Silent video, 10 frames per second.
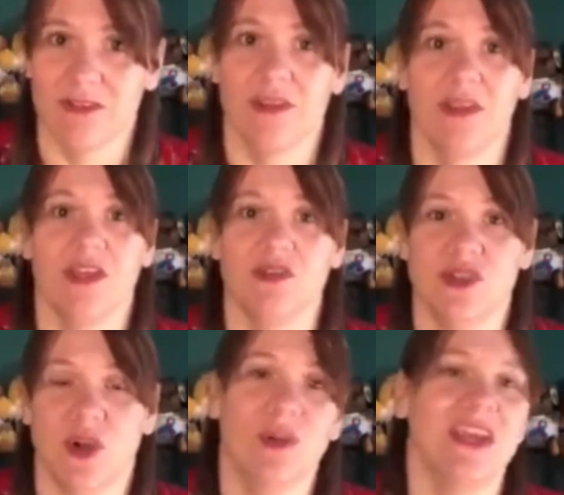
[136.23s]
You
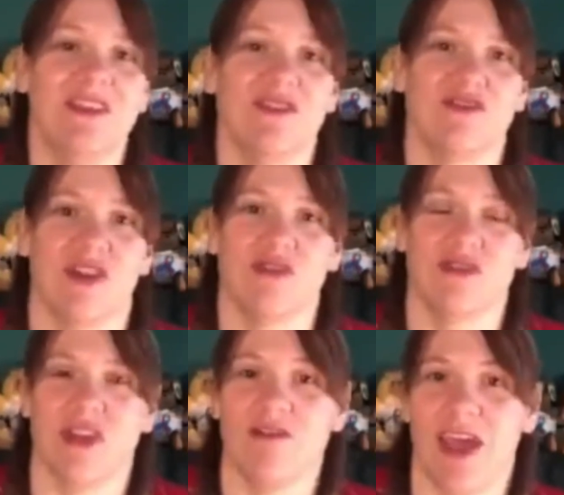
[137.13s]
don't need to stress
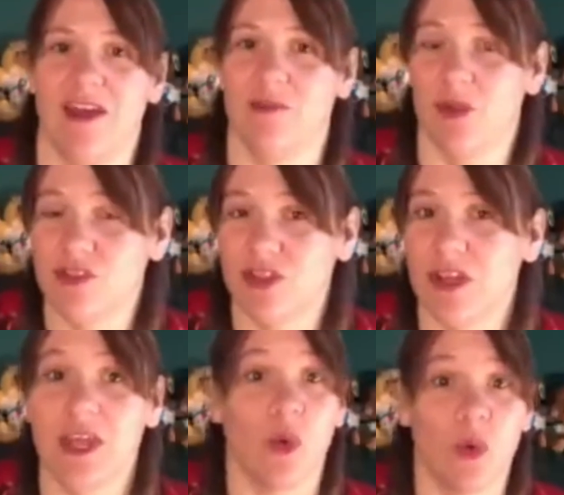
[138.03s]
yourself out
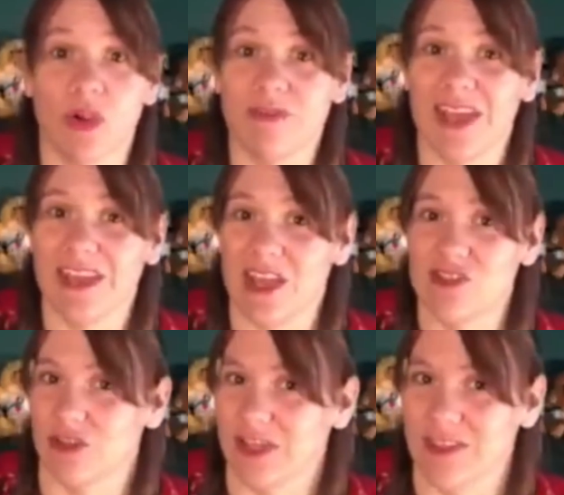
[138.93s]
emotionally or
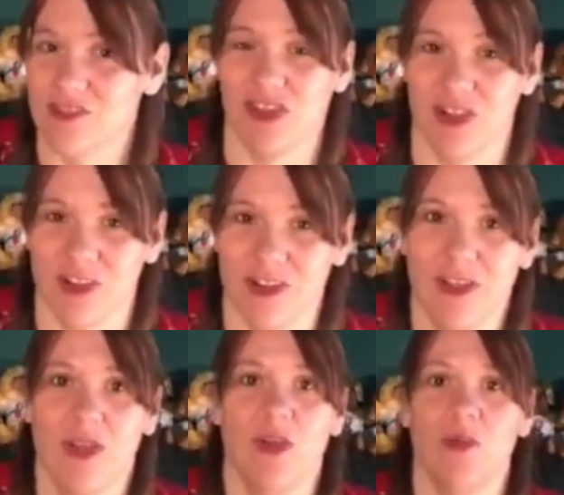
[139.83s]
financially this year
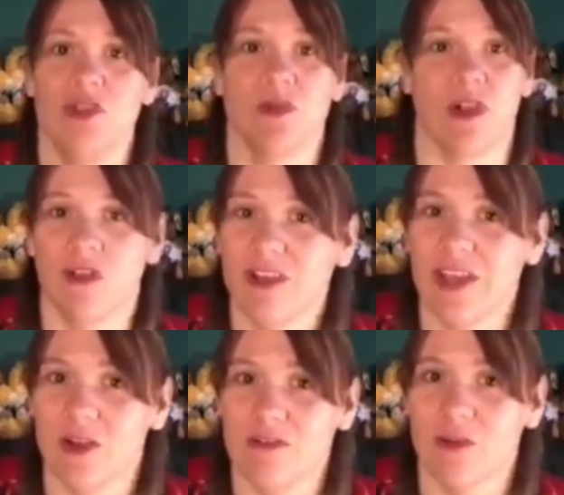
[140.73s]
when you are already
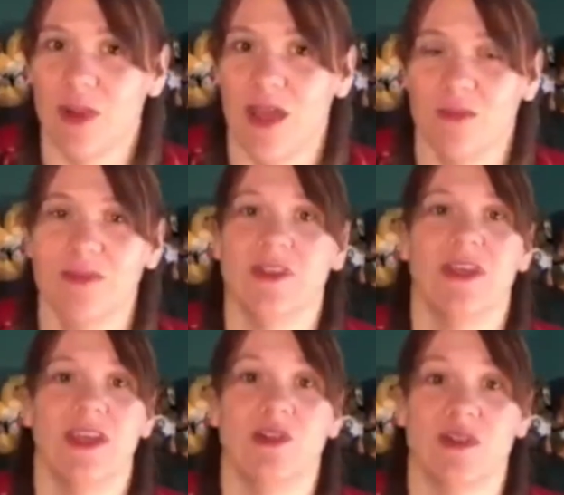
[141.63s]
overwhelmed
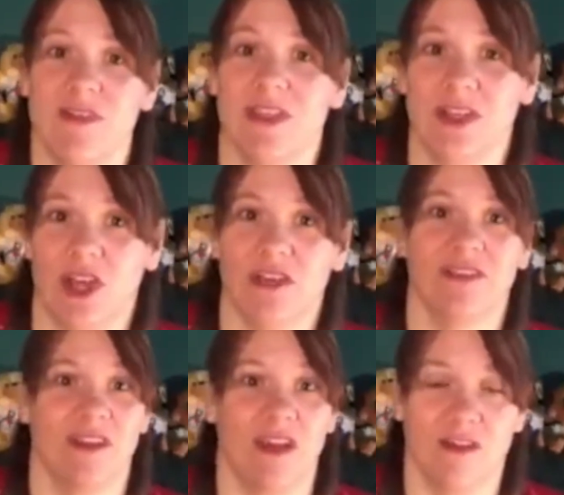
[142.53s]
grieving the loss
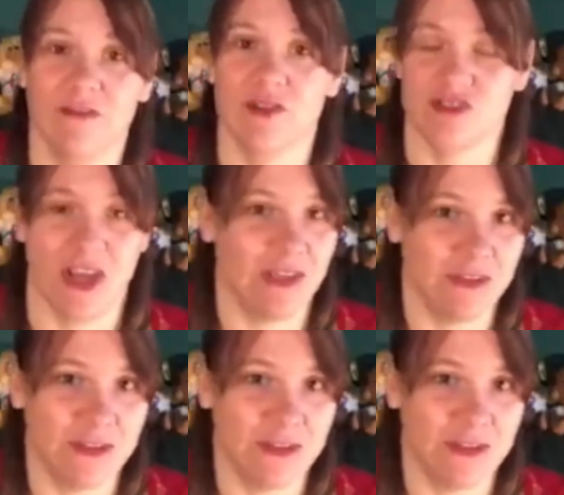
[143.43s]
of your child.